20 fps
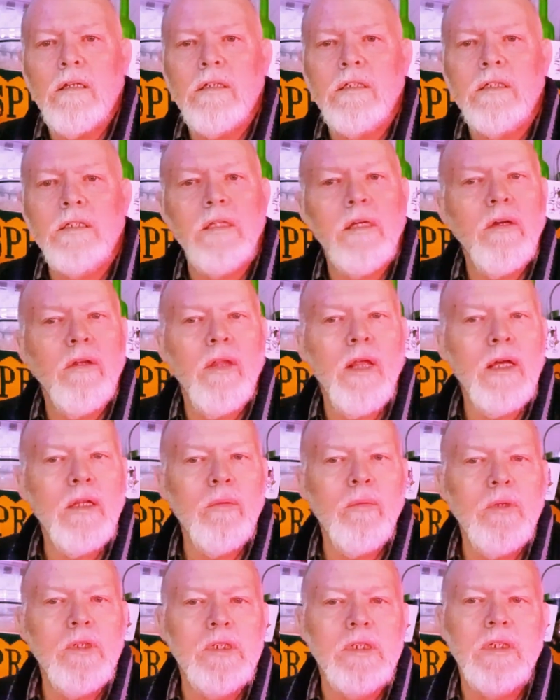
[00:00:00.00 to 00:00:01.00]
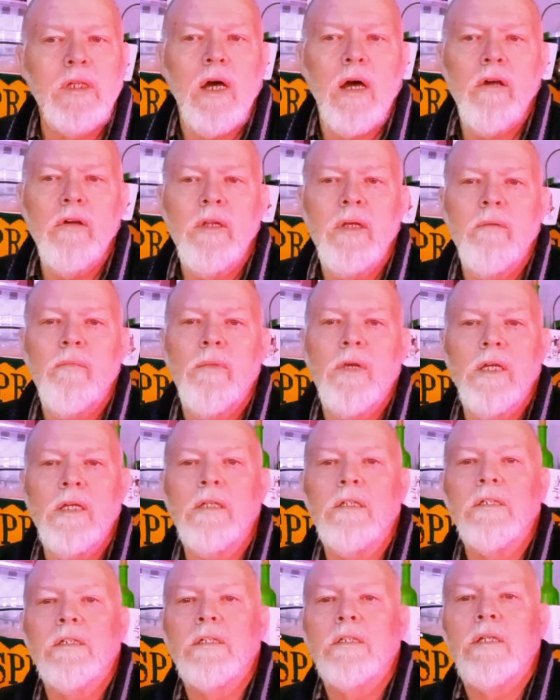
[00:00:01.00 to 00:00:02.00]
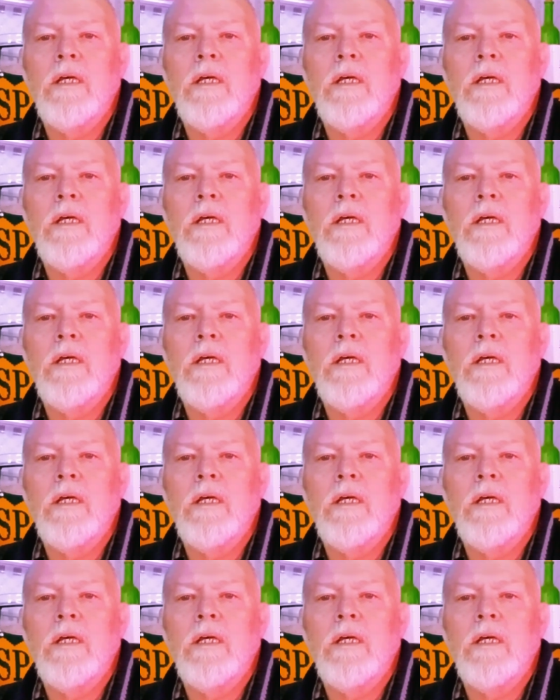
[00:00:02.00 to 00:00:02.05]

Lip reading: So that was the only means